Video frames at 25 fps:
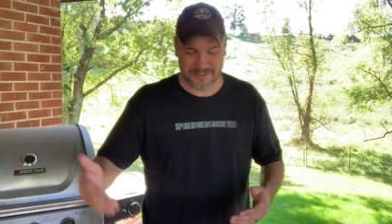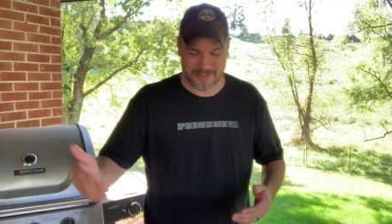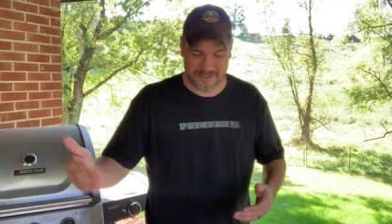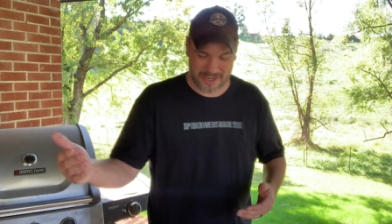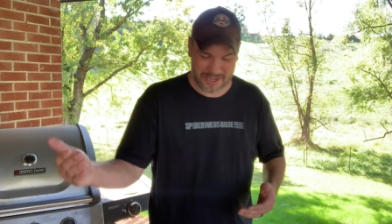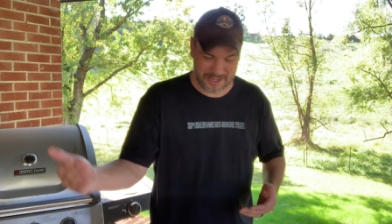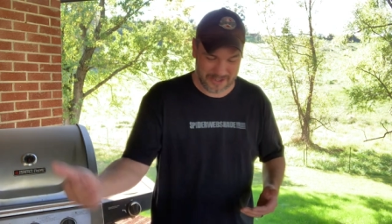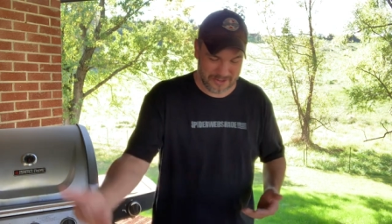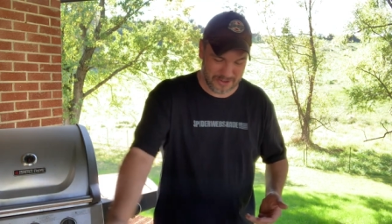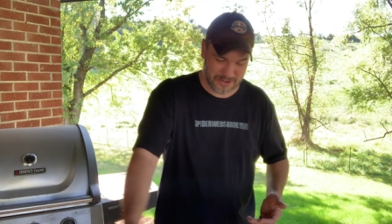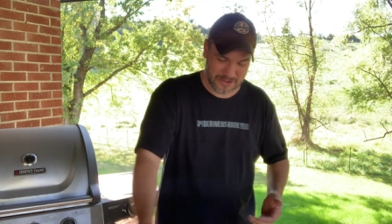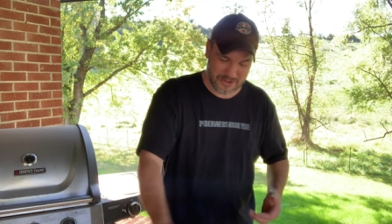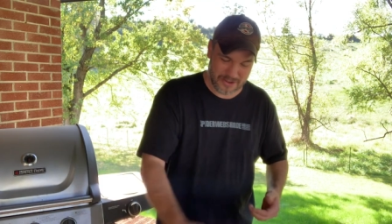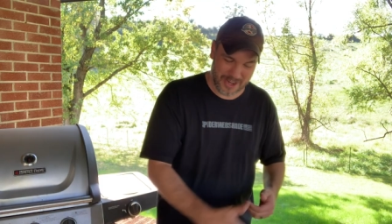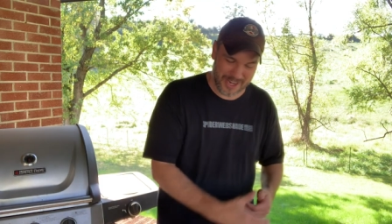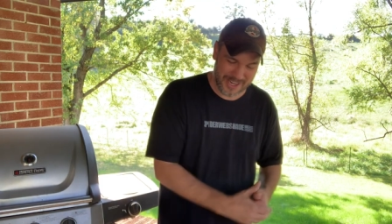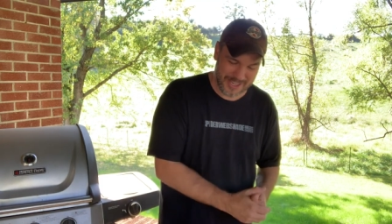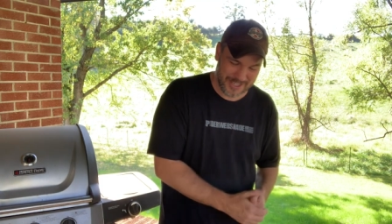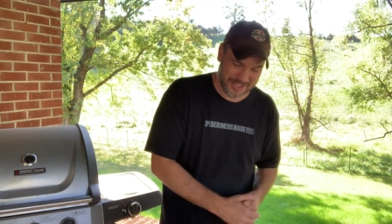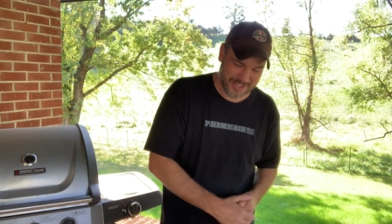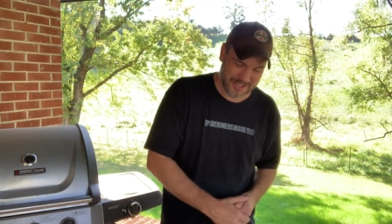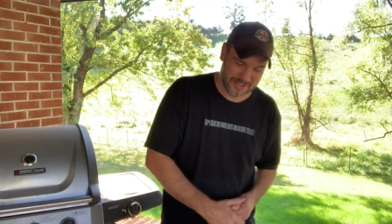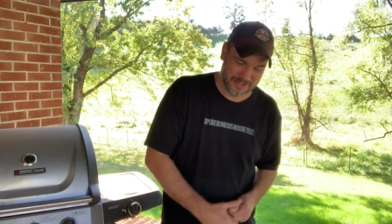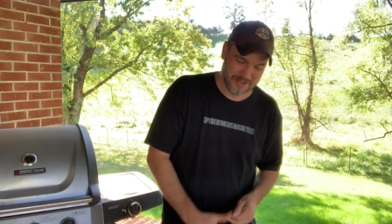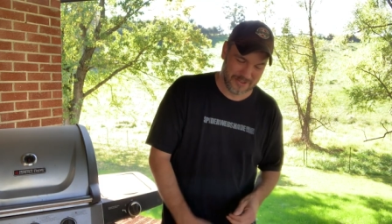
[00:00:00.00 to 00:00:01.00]
You're like, you're
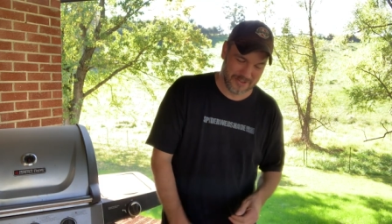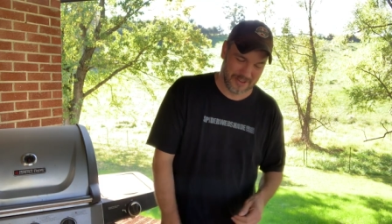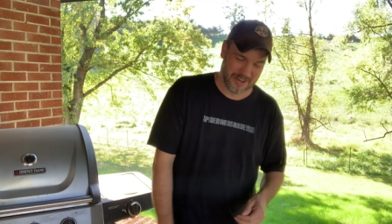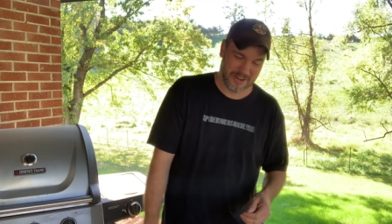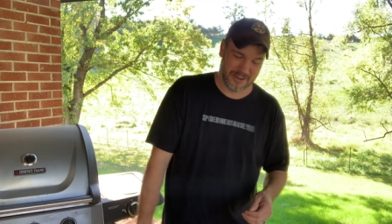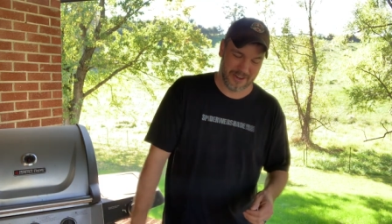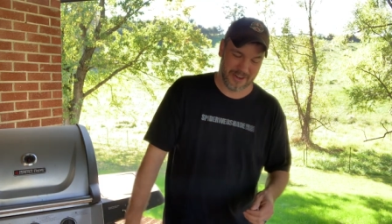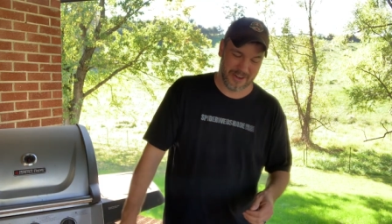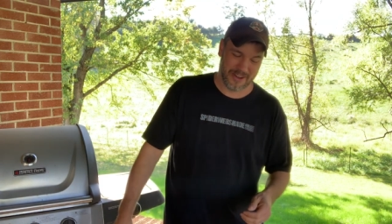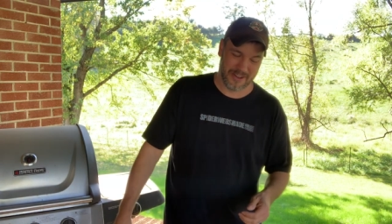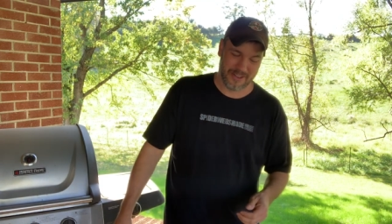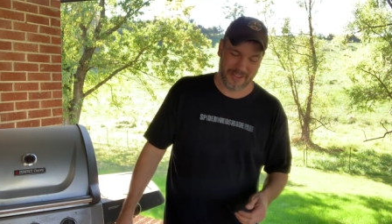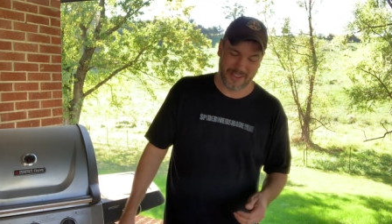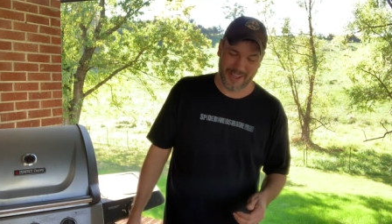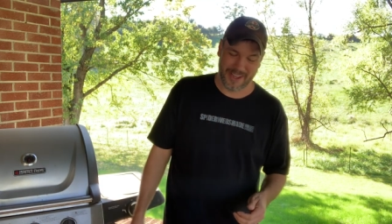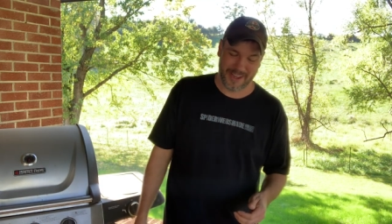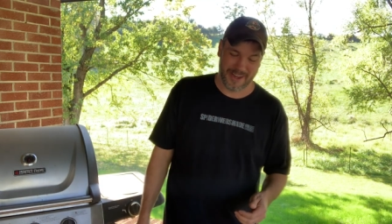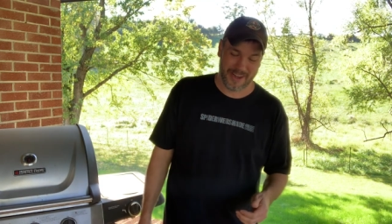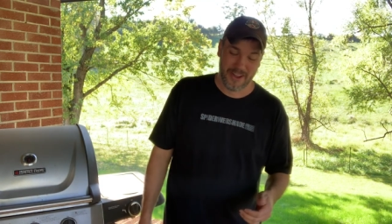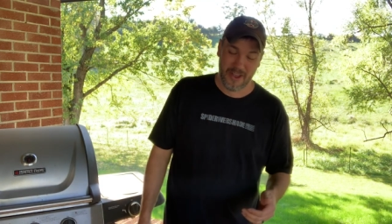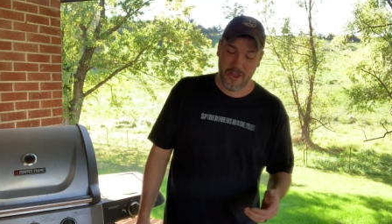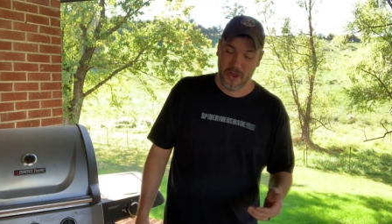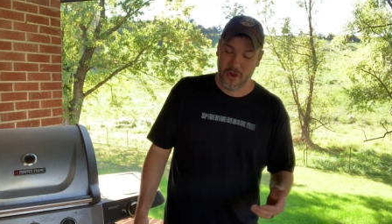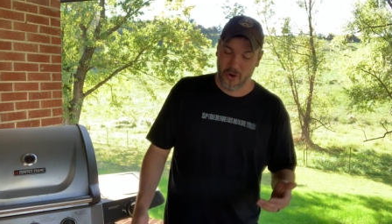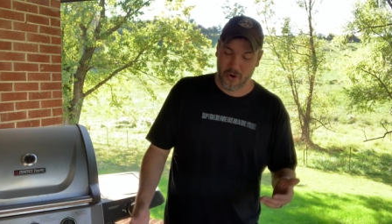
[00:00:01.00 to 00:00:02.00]
crazy if you carry all that.